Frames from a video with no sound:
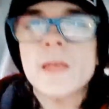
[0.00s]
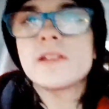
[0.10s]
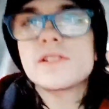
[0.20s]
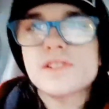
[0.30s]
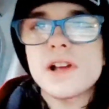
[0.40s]

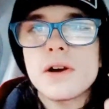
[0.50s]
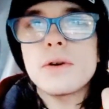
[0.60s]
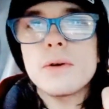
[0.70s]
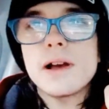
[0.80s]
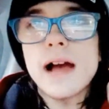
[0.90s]
So,
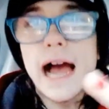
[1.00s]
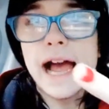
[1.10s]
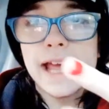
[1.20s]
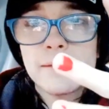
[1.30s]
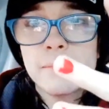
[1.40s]

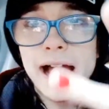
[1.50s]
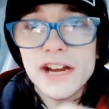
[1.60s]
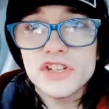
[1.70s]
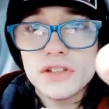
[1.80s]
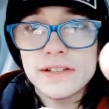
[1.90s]
I am
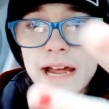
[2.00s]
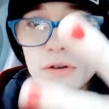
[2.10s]
actually now